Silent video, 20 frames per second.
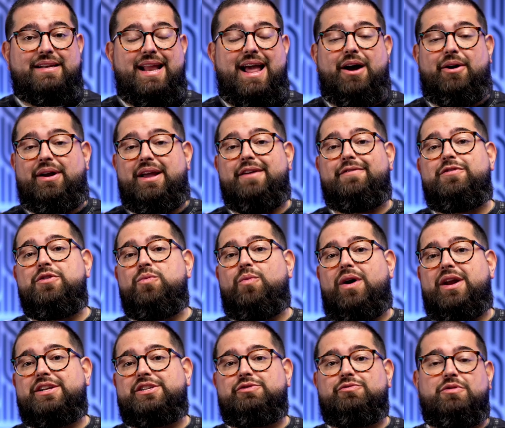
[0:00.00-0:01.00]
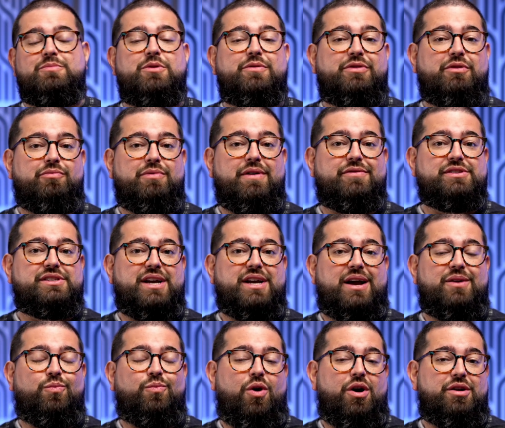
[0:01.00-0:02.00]
Now, if you wanted to remove the
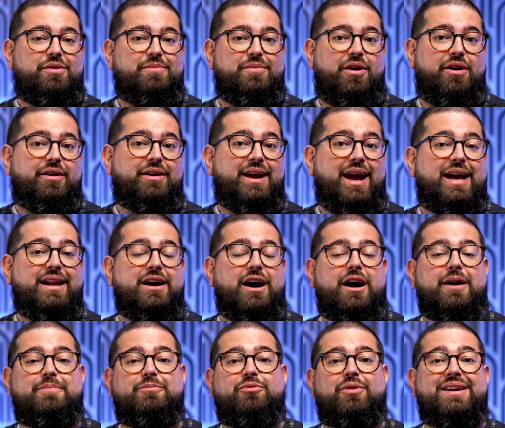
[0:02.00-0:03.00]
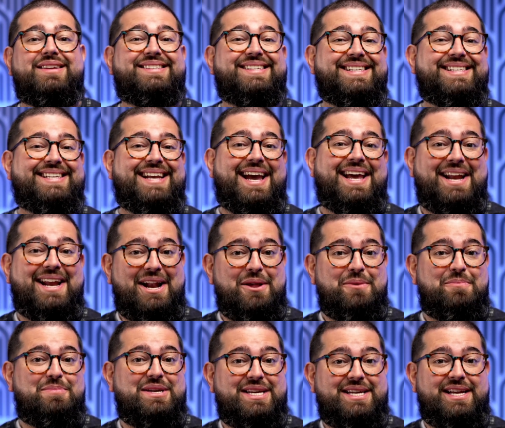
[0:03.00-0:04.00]
Riverside watermark and upgrade to
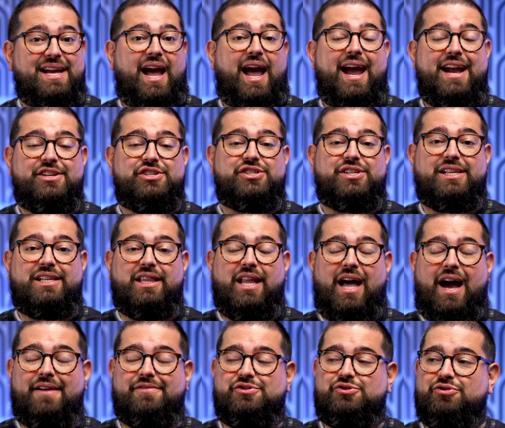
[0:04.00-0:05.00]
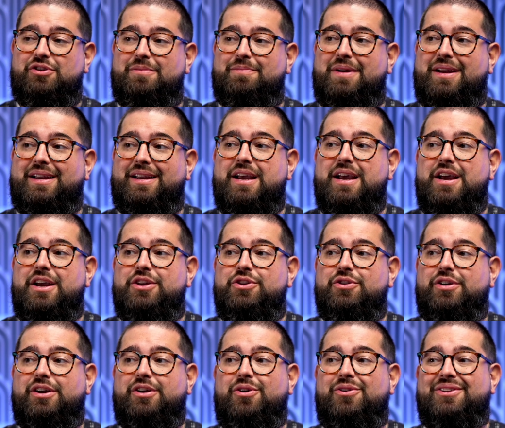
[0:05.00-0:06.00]
1080p HD live streaming,
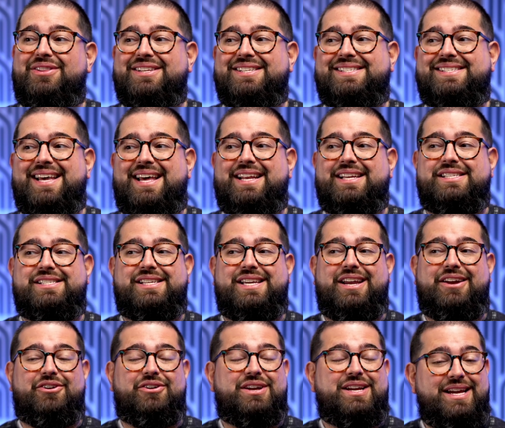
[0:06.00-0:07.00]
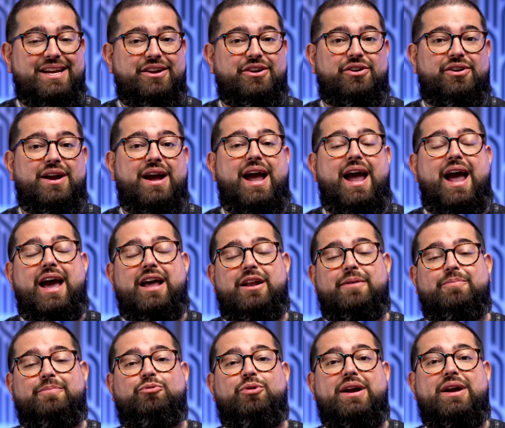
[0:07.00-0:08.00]
you can go to the settings gear here and
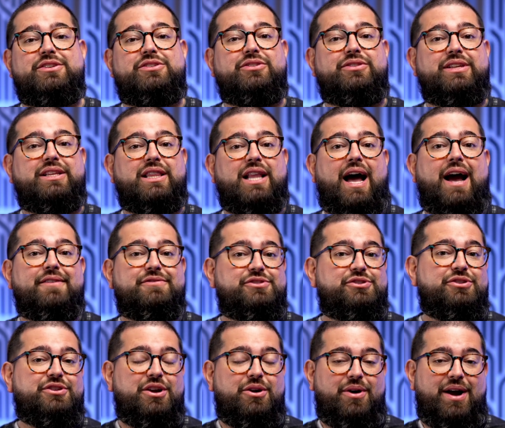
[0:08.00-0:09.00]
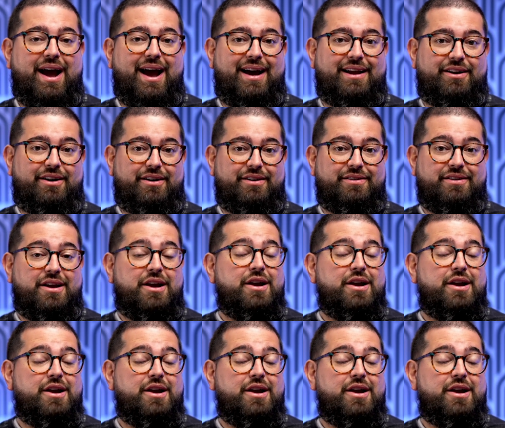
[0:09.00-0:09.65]
upgrade to the Live Studio add-on.